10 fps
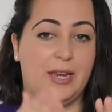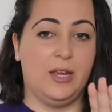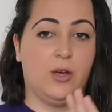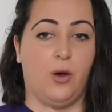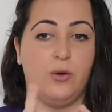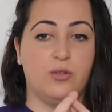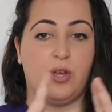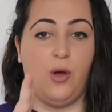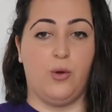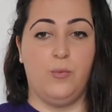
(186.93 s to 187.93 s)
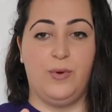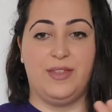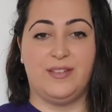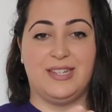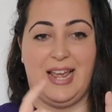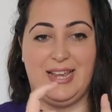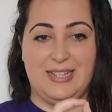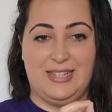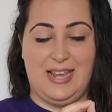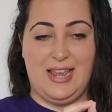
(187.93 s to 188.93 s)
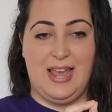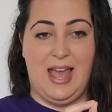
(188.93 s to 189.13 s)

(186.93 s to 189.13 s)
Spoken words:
he goes home with Daisy.